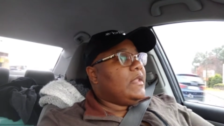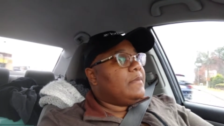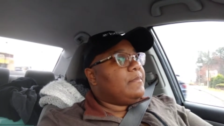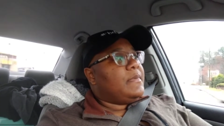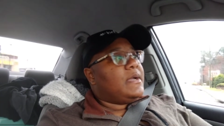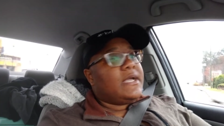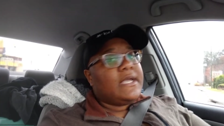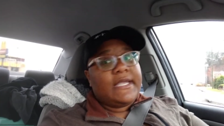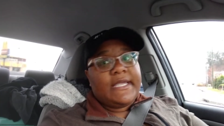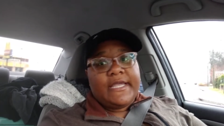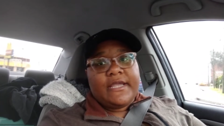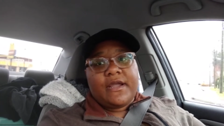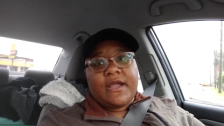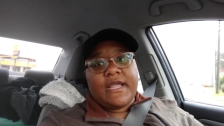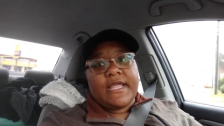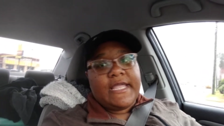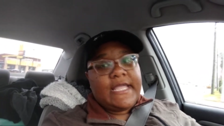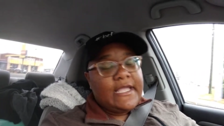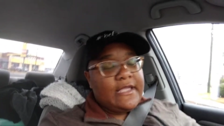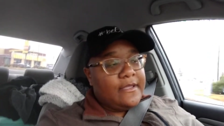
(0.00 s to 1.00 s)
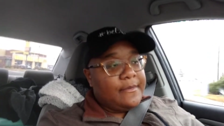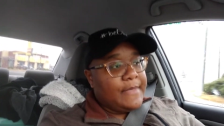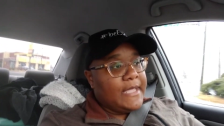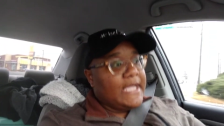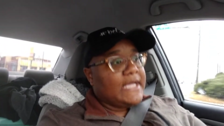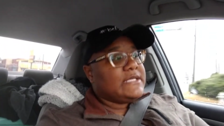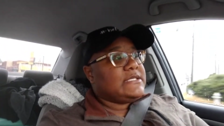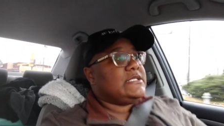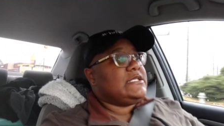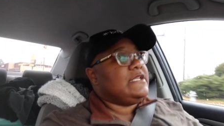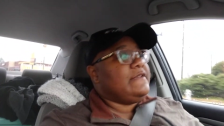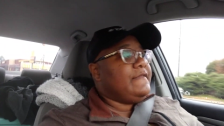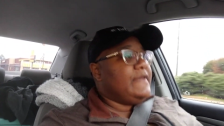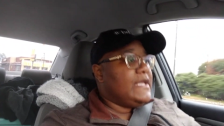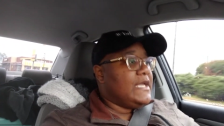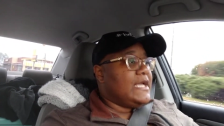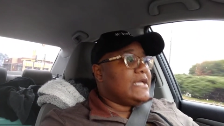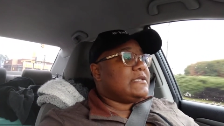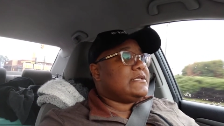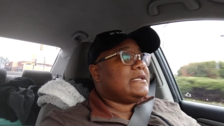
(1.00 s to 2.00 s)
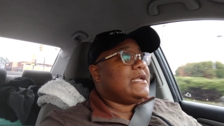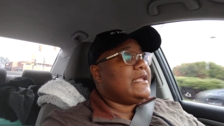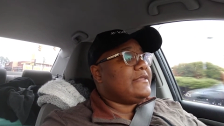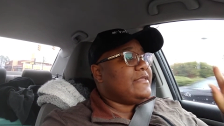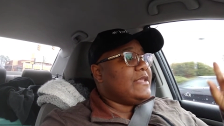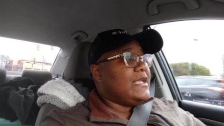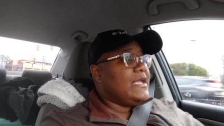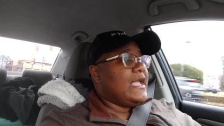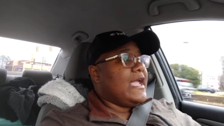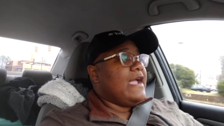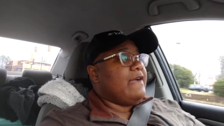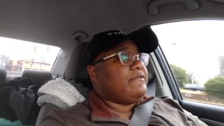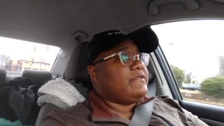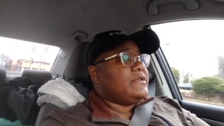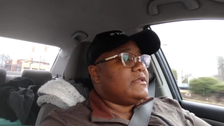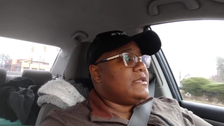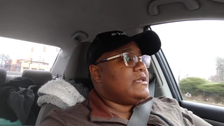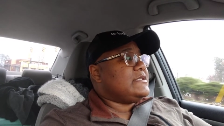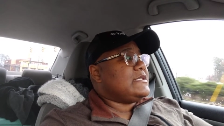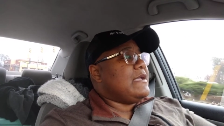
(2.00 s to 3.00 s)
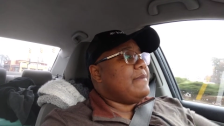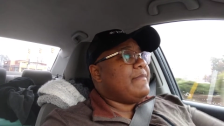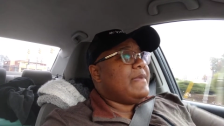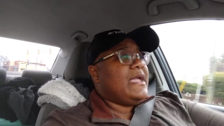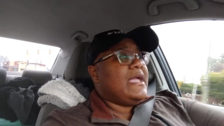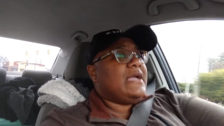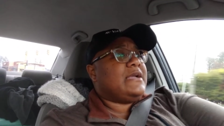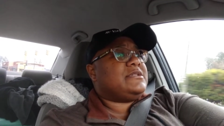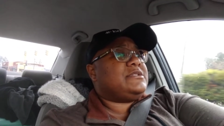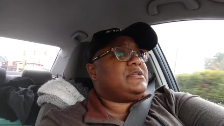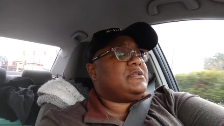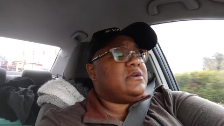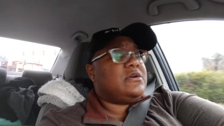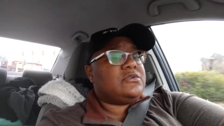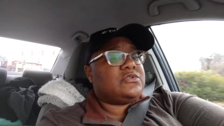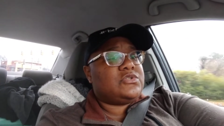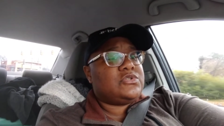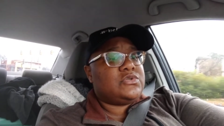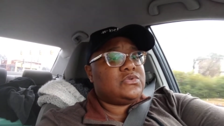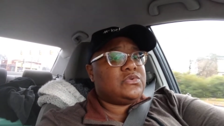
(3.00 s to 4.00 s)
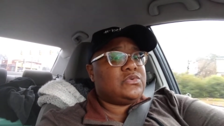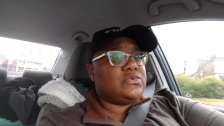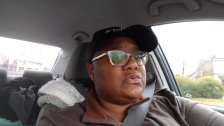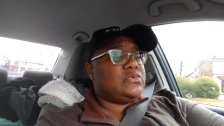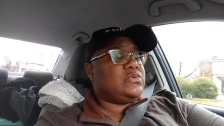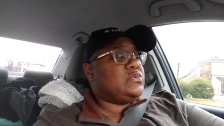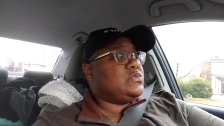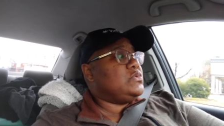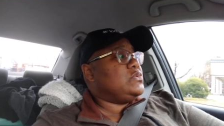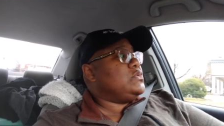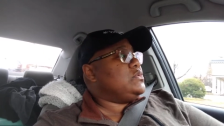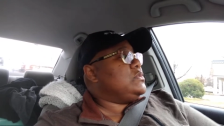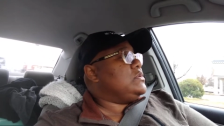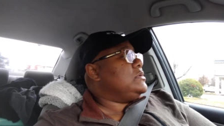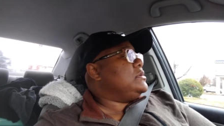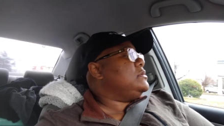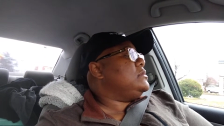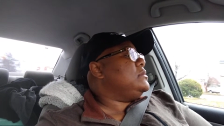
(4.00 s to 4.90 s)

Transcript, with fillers: But here I am at CVS. And I think after this, I may actually go to...